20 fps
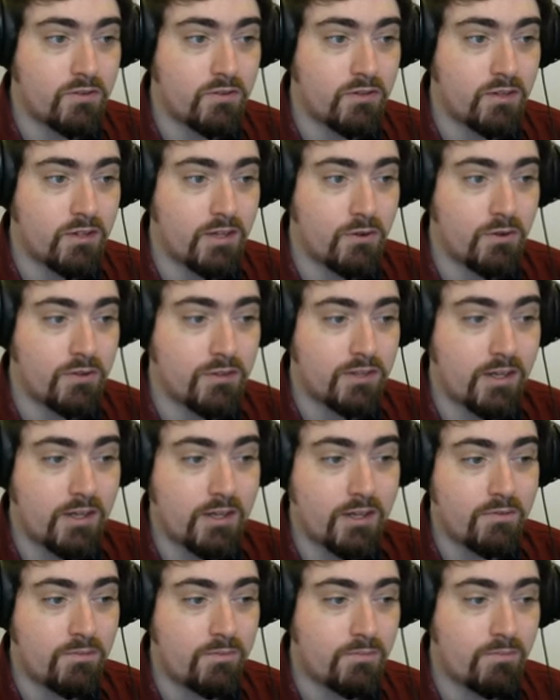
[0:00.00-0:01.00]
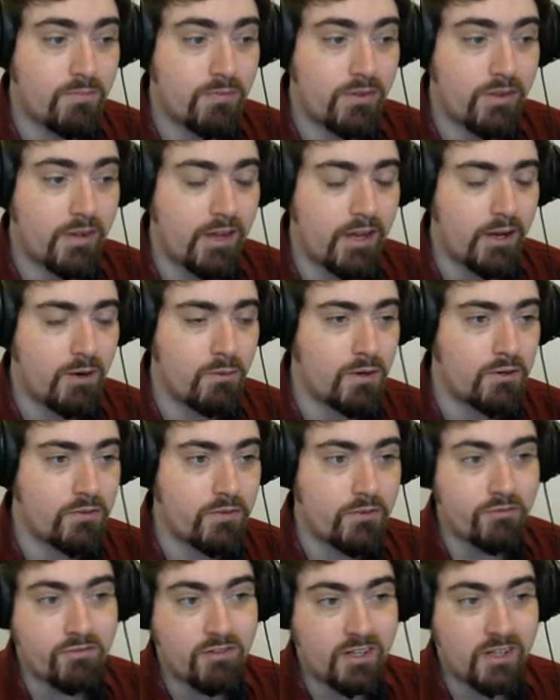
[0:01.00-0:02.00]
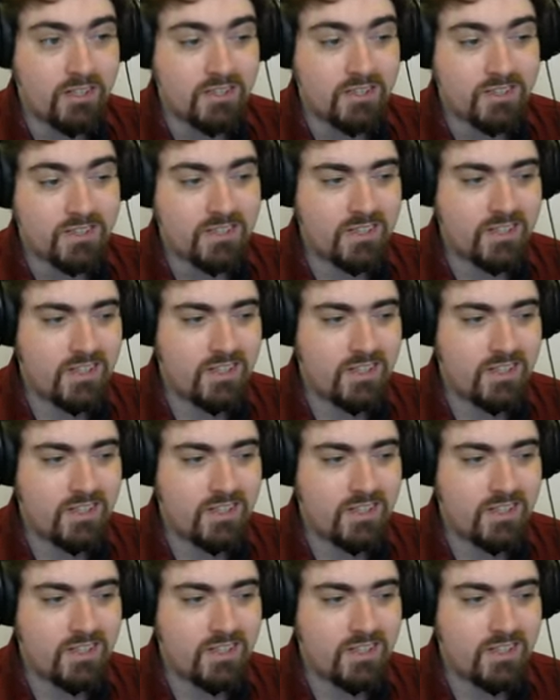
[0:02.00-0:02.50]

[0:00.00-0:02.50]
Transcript: for the USA, it works for France,